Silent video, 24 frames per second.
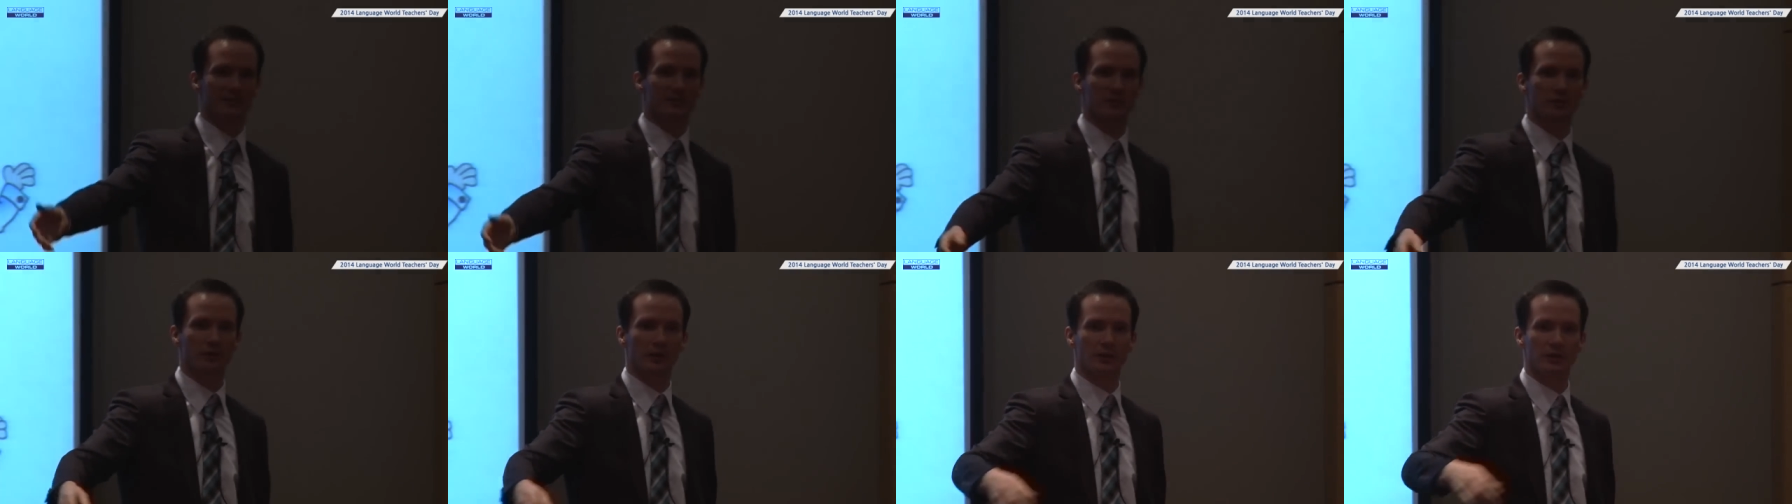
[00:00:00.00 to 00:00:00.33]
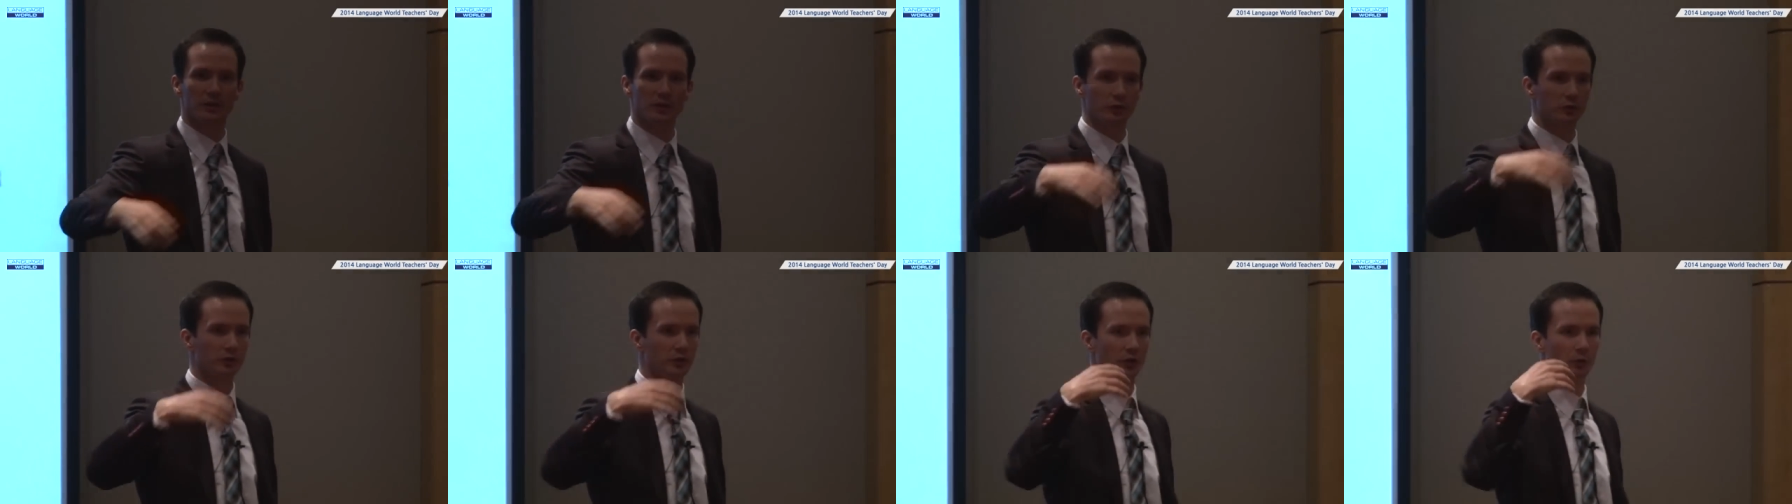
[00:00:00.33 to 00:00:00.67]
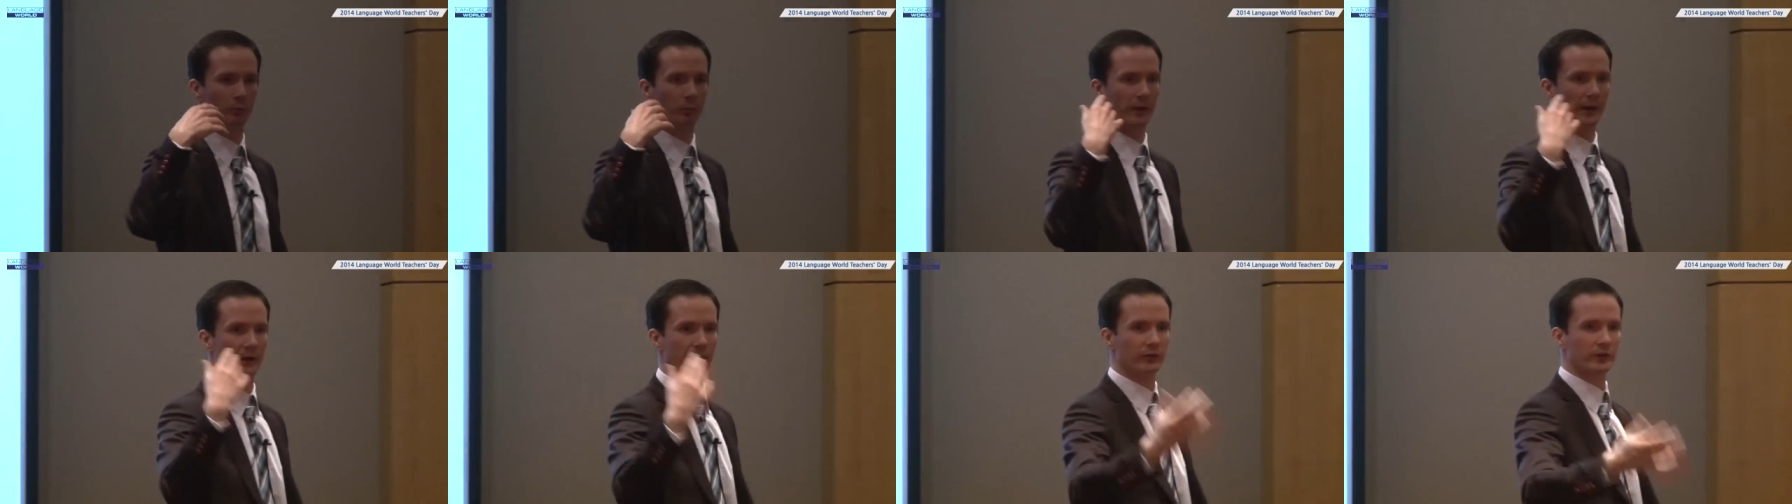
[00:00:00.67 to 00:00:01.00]
you can YouTube
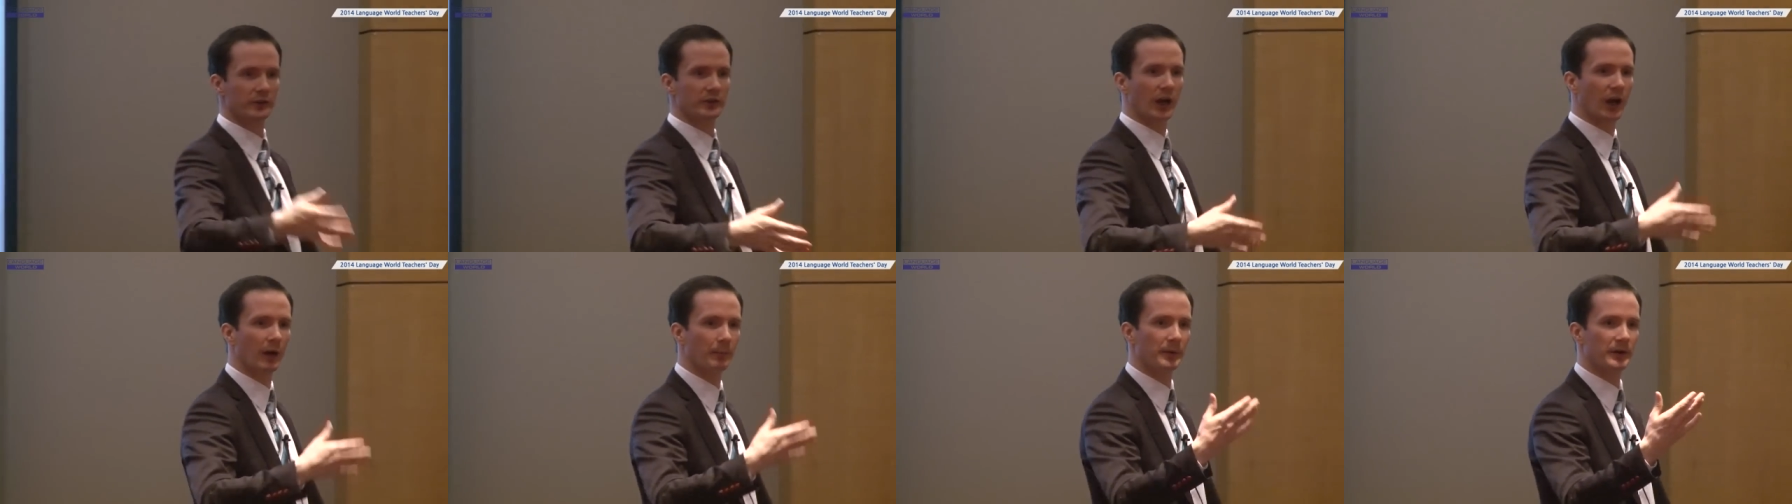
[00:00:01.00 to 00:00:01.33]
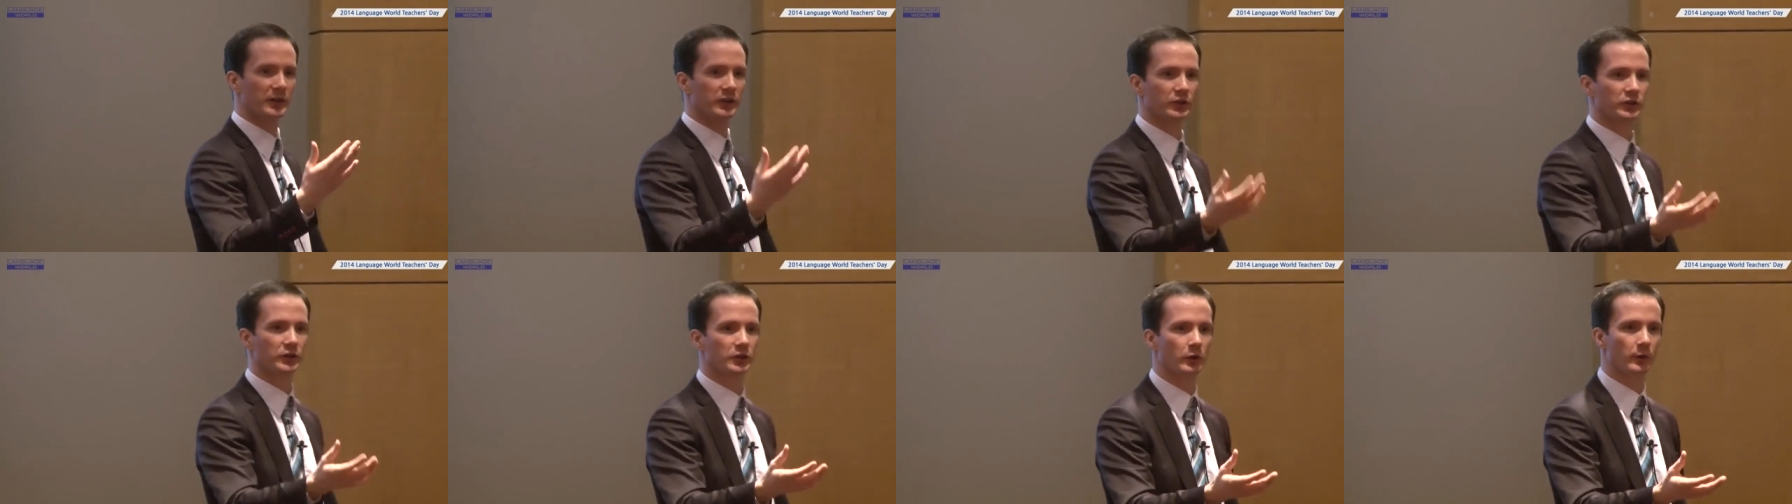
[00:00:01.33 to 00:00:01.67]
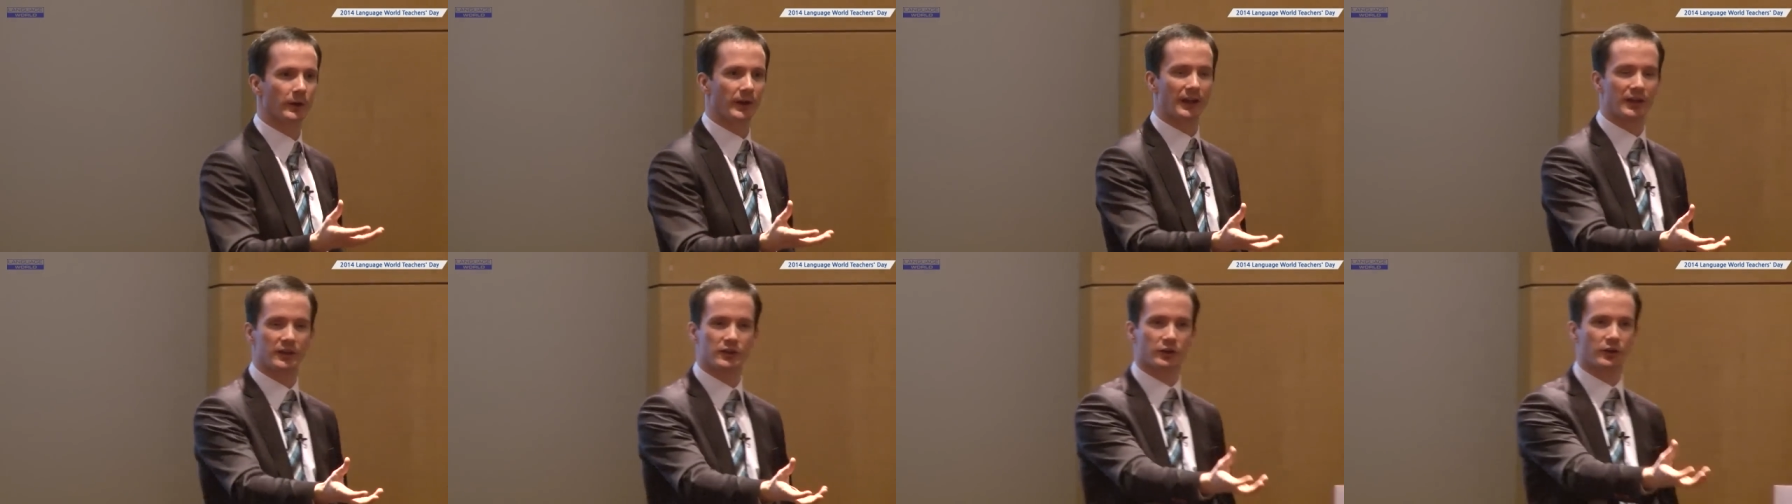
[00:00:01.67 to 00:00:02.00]
whatever topic you're doing,
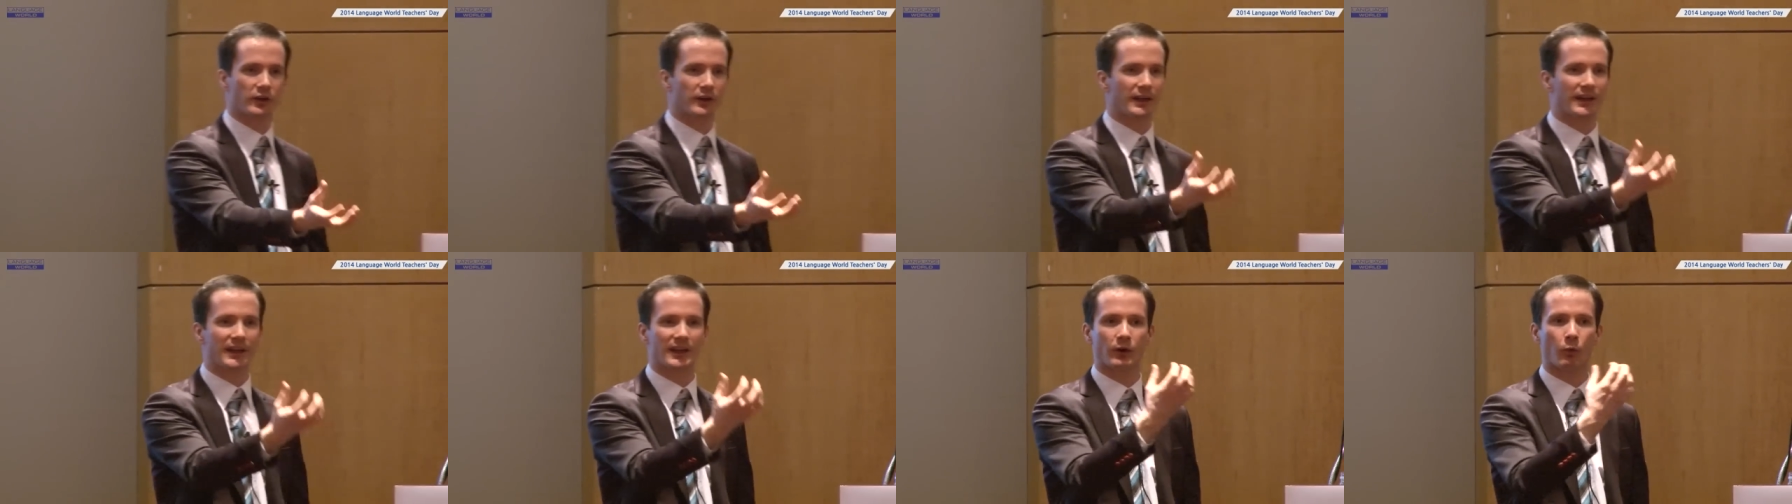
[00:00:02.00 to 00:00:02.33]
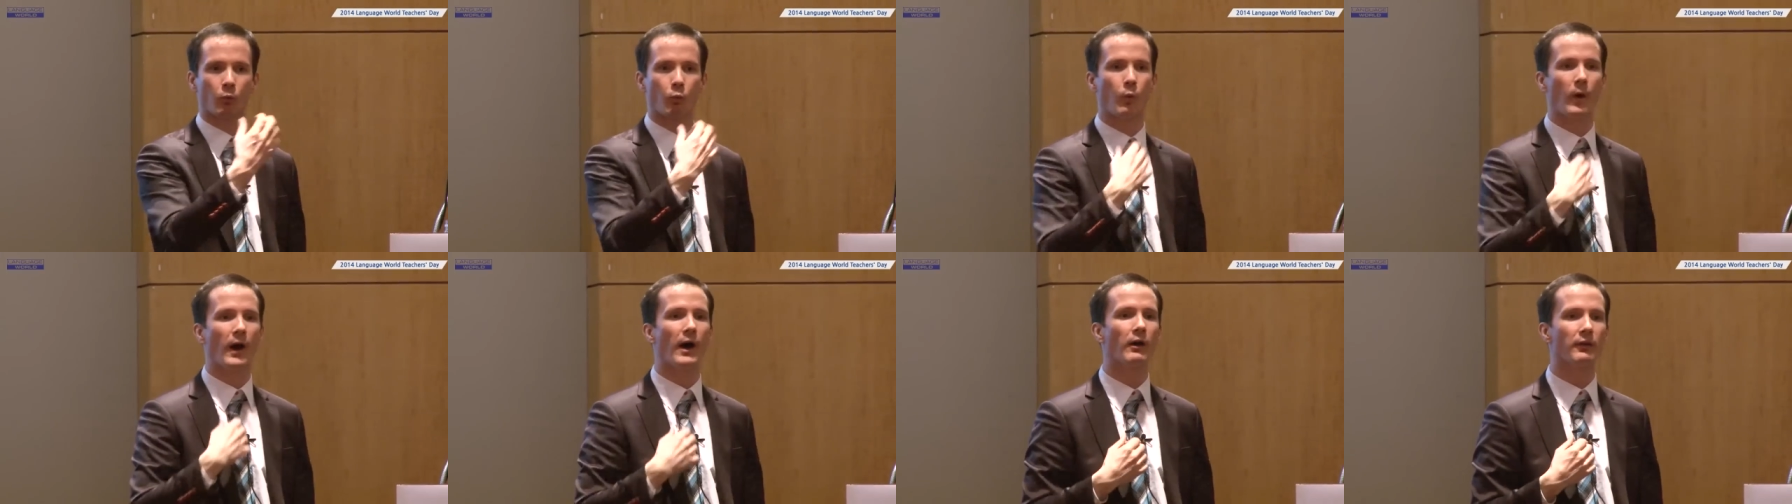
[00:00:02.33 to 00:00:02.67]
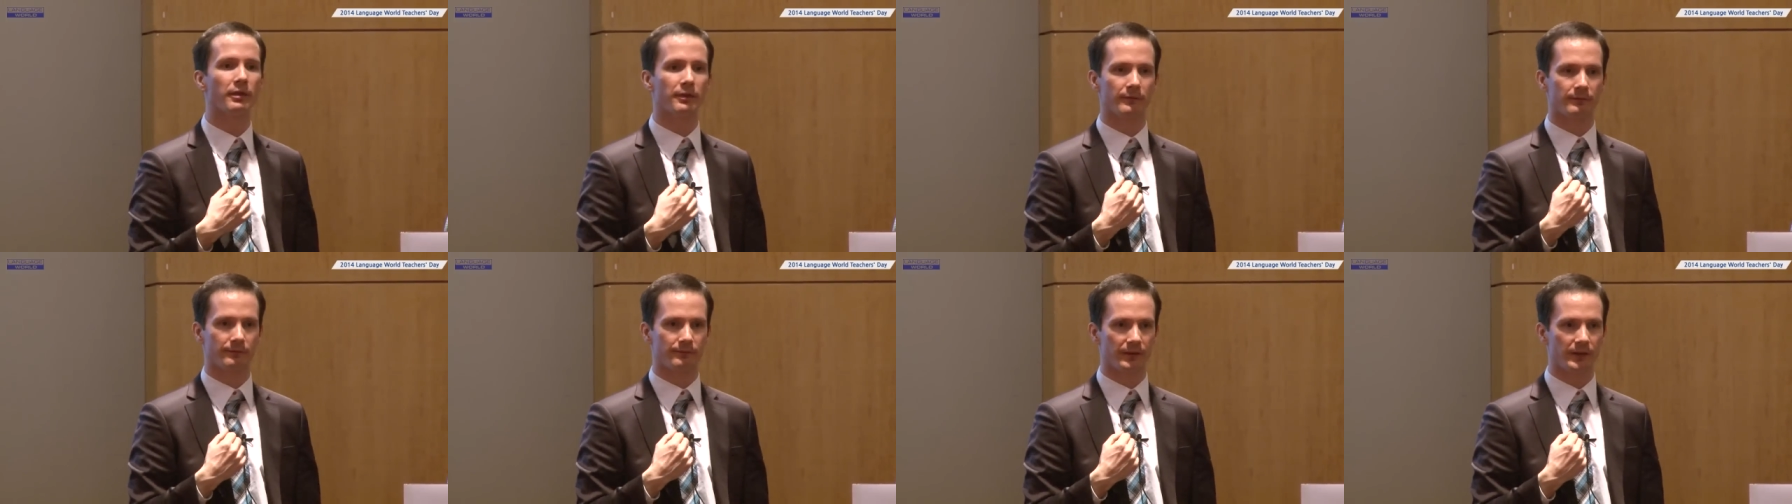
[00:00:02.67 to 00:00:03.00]
and you're going to get a wealth
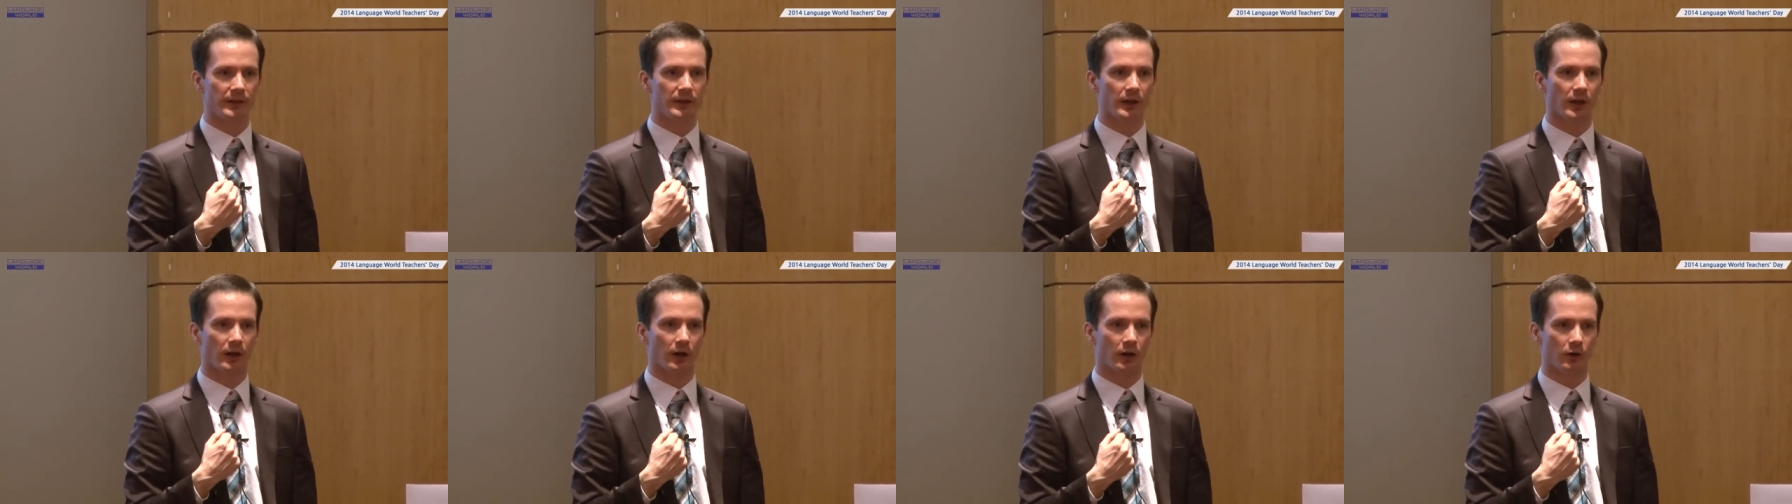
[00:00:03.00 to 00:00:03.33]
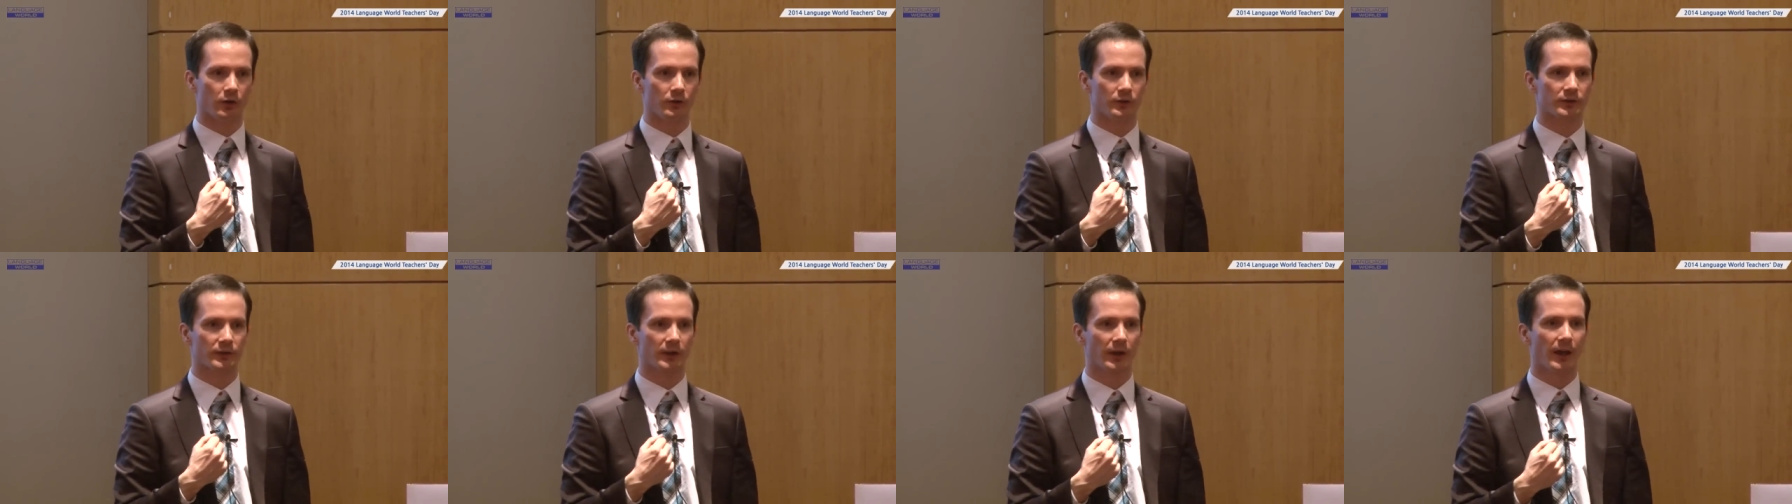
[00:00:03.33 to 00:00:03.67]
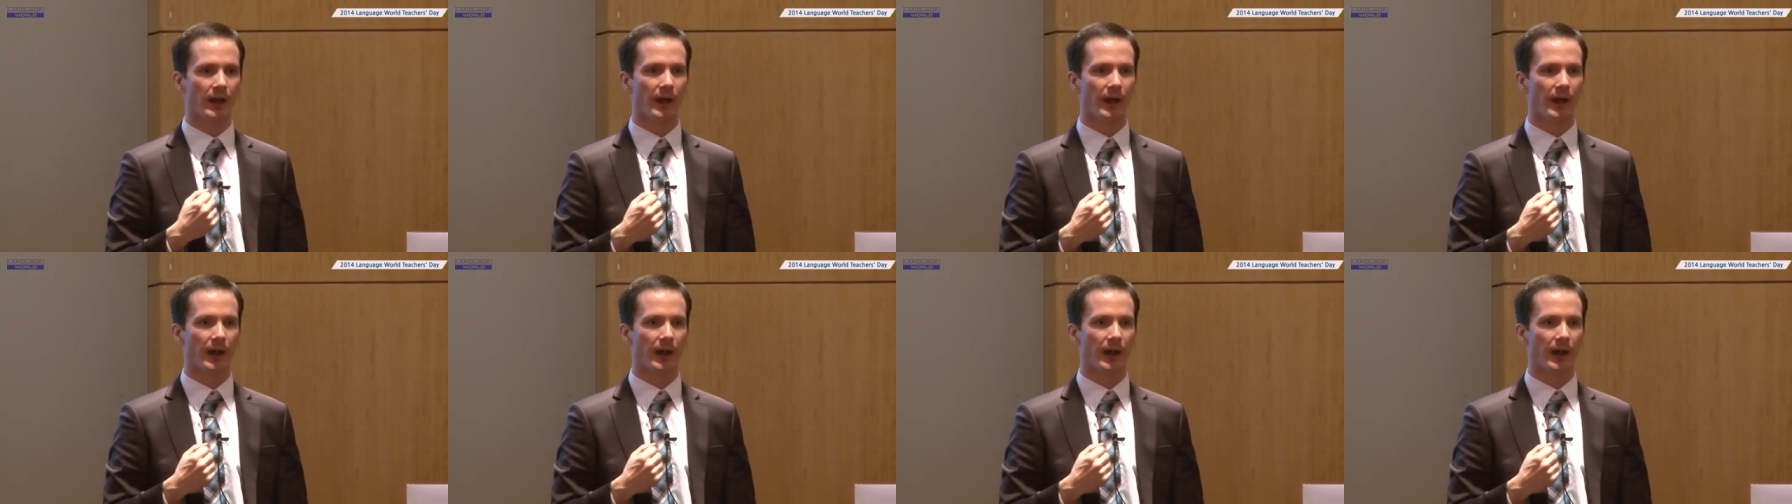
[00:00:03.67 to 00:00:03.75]
of videos,